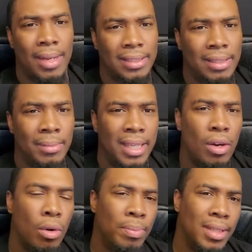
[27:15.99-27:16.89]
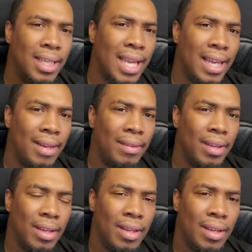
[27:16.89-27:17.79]
I seen when they opened the gate,
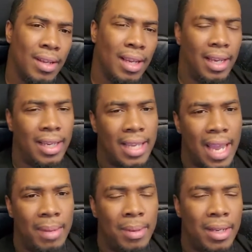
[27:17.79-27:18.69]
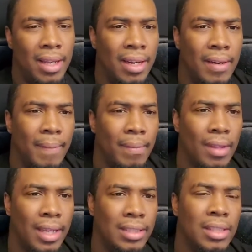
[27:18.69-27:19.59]
and he came in there.
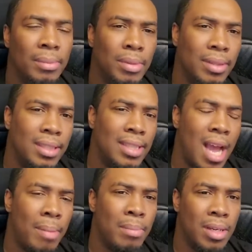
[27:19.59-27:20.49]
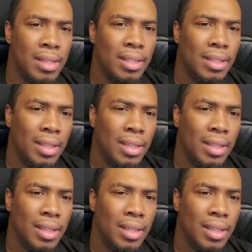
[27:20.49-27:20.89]
He jumped on the top bunk.